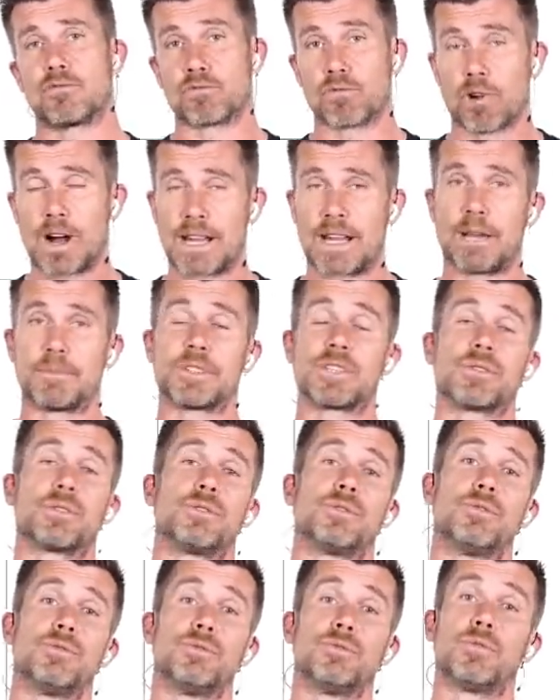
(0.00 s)
right up
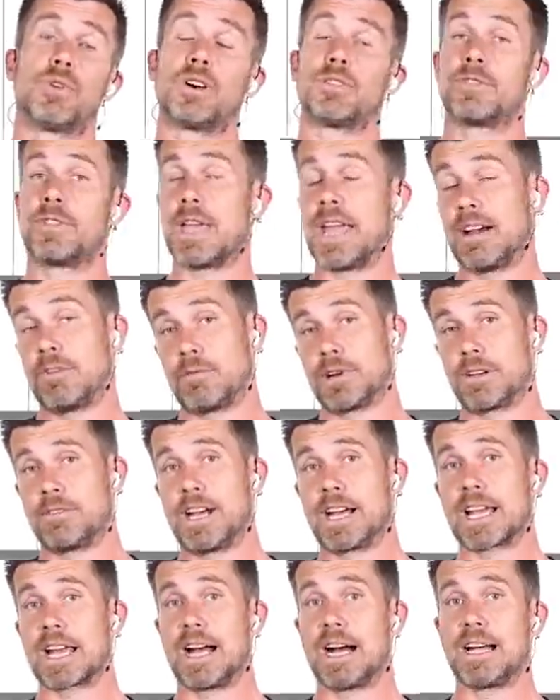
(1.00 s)
to uh, one of
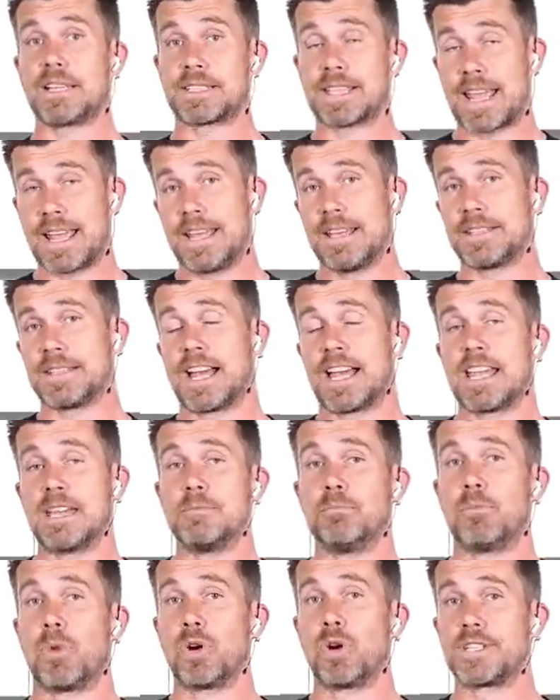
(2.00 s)
our cars has
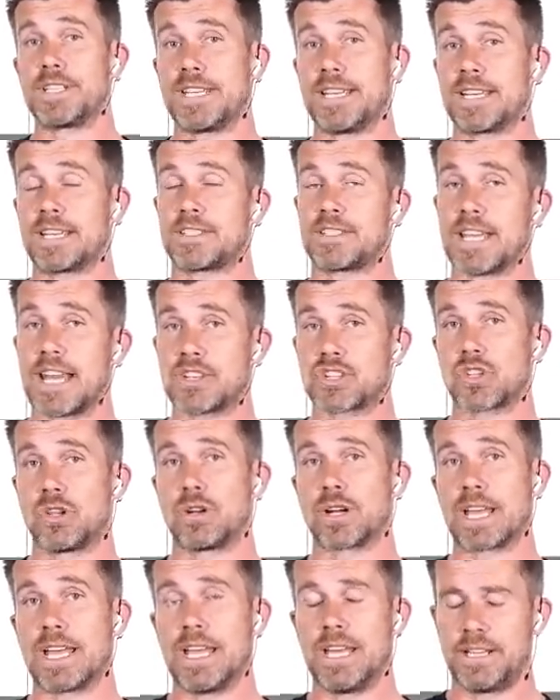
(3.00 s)
a MoTeC dash
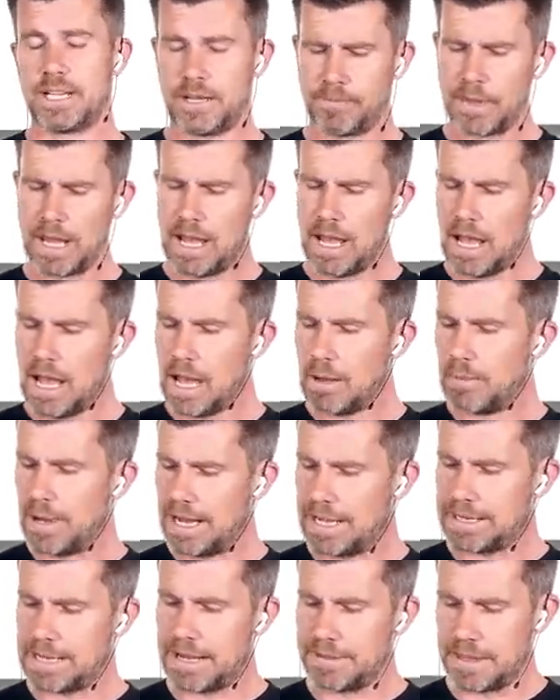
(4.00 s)
logger in it.
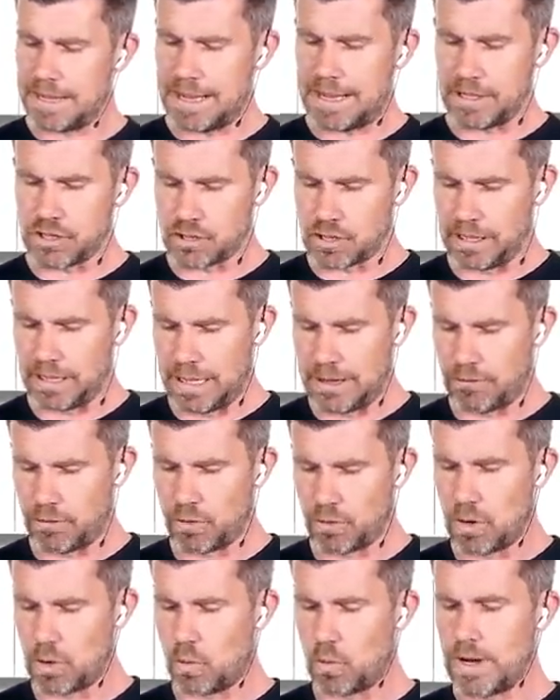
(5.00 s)
But at the entry
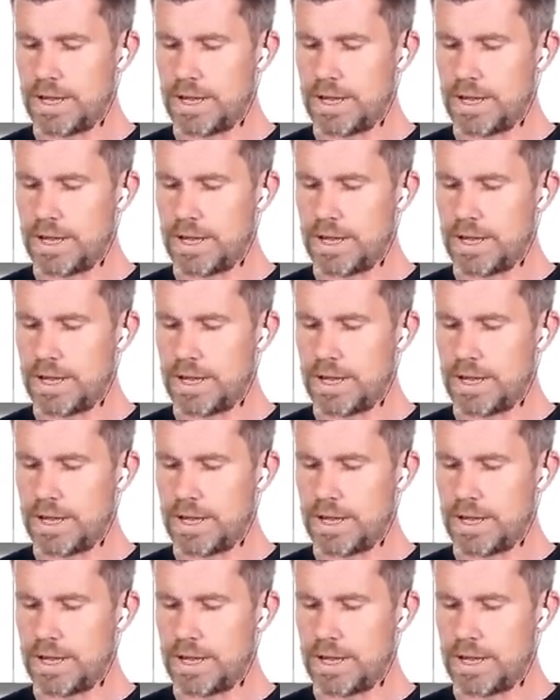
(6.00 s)
level,